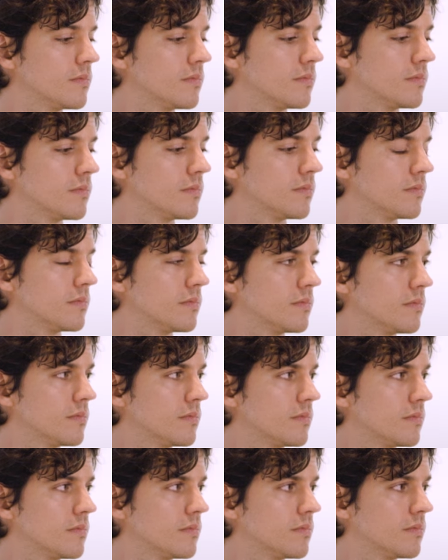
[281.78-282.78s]

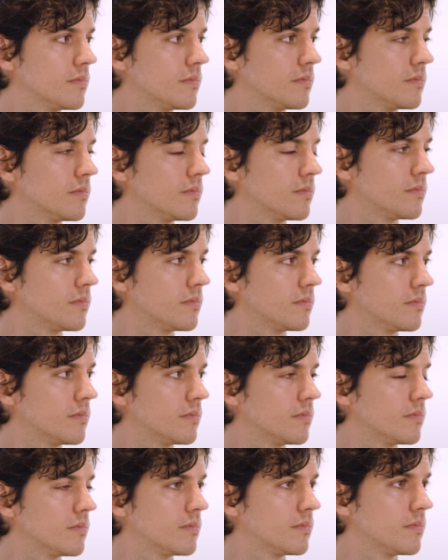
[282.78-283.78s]

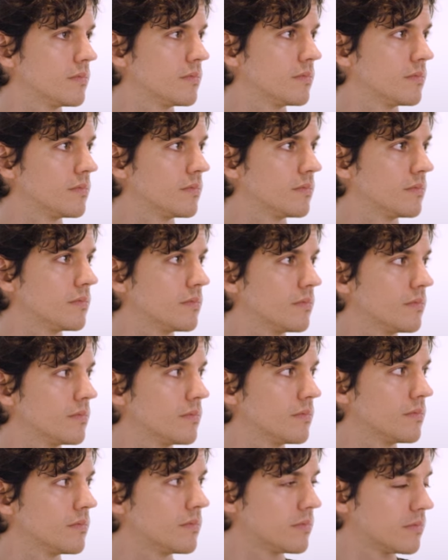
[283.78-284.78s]

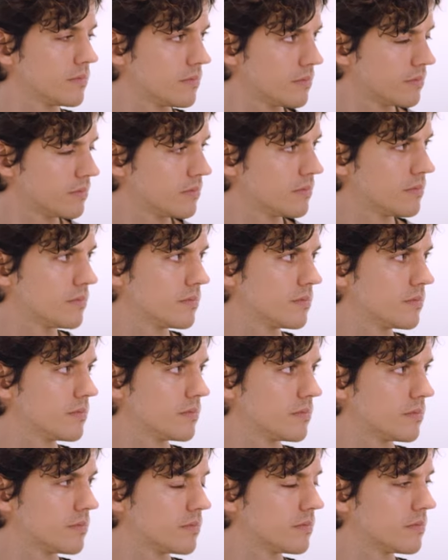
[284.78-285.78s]

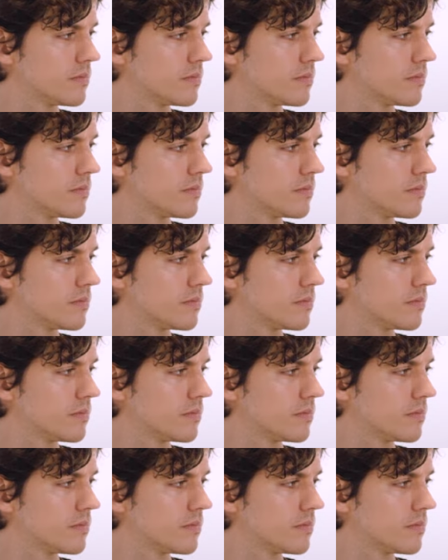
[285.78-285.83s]
The person shown says nothing.